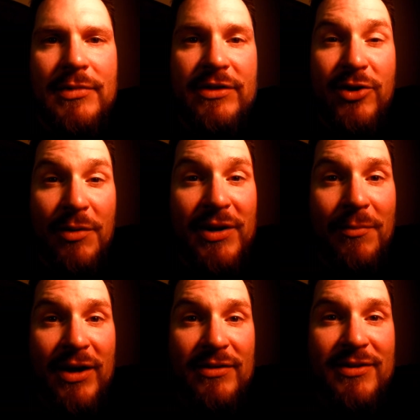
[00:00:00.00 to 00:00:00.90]
it's going to be
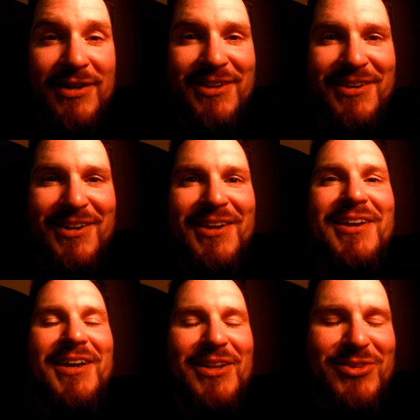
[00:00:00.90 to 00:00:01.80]
amazing.
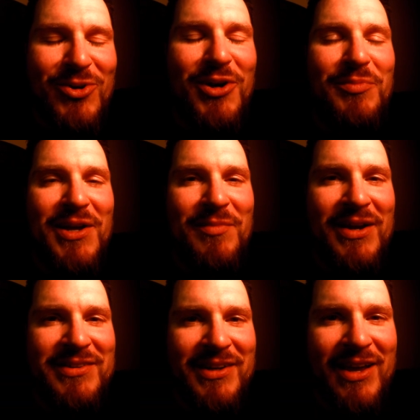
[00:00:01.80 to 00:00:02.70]
It's going to be
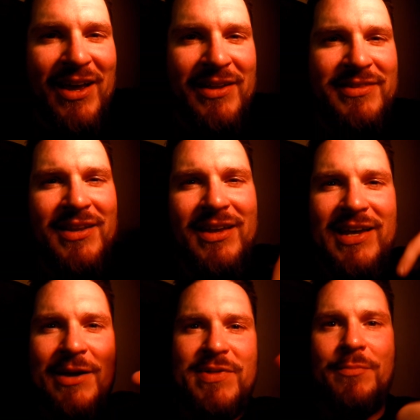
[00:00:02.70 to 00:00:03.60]
amazing, guys.
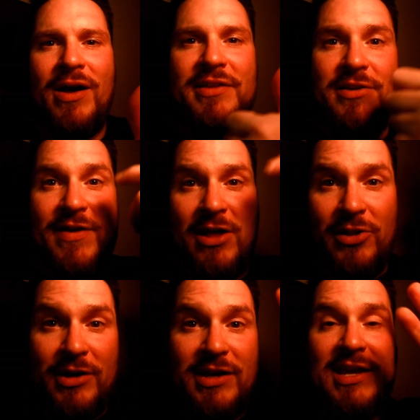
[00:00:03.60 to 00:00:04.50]
Keep that positive
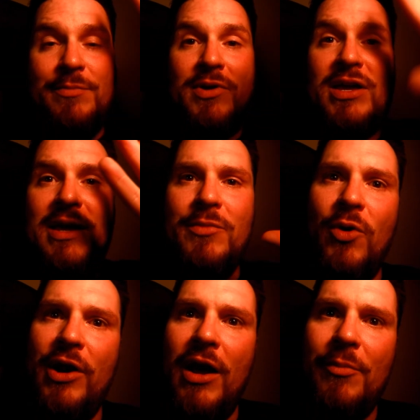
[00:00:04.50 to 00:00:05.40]
outlook. Keep
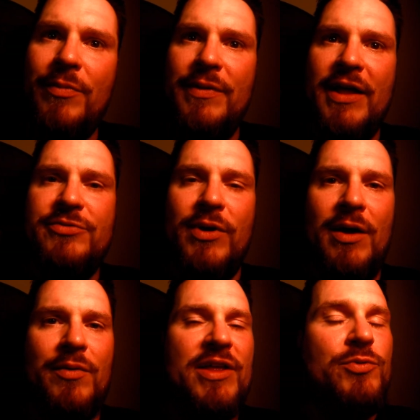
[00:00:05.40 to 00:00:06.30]
going up. And that's what
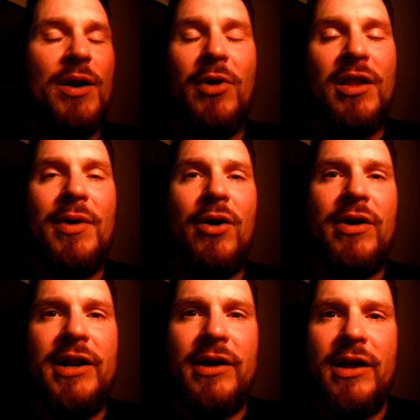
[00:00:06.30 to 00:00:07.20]
I'm all about
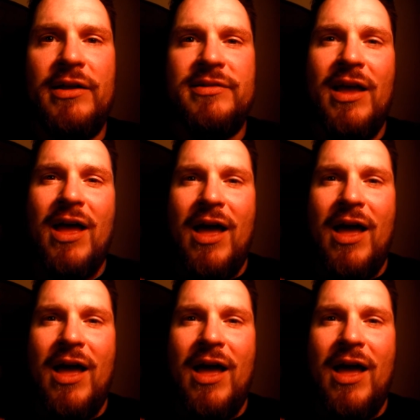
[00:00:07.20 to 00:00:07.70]
right now, guys.